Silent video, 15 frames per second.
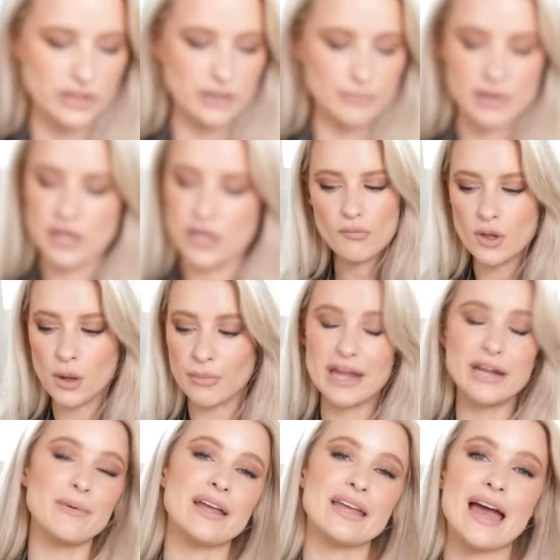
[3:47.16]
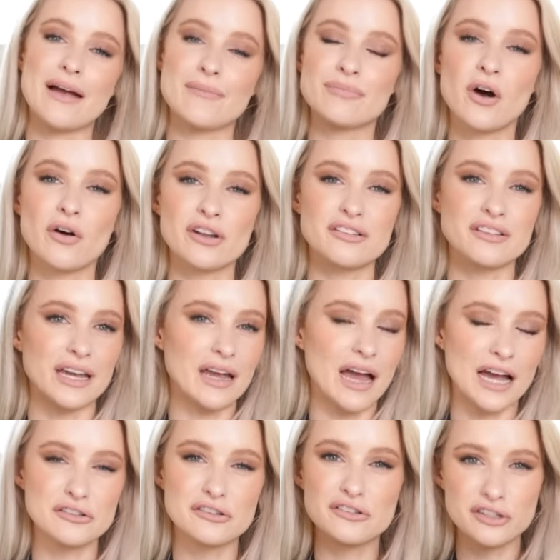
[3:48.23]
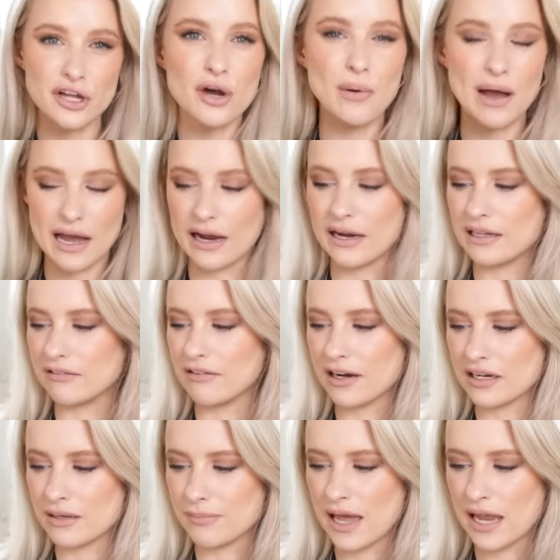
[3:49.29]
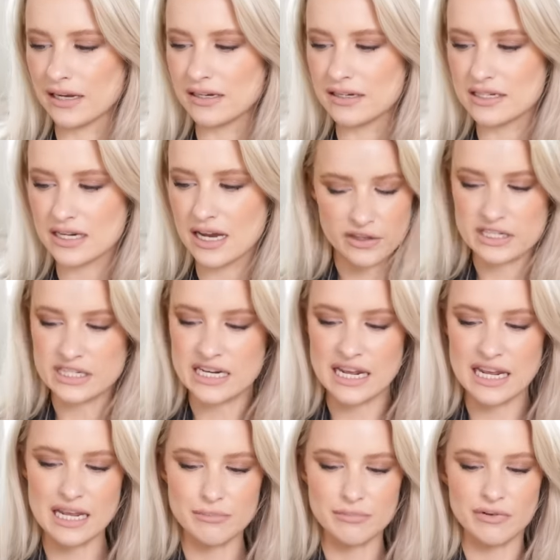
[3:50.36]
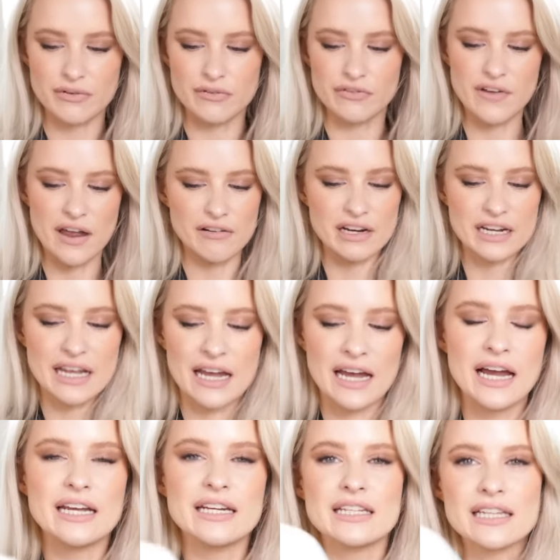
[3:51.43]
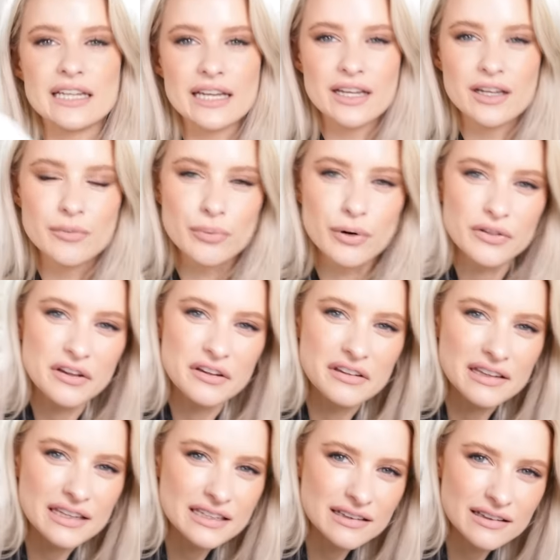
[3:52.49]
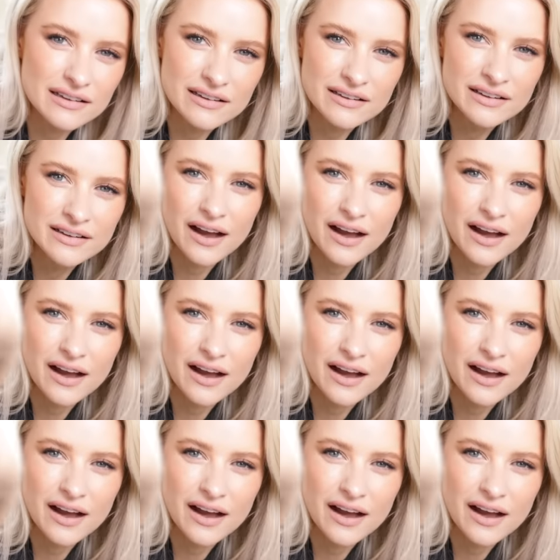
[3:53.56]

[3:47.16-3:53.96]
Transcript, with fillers: on them. Anyway, yeah, honestly, I so highly recommend. The team very kindly put this little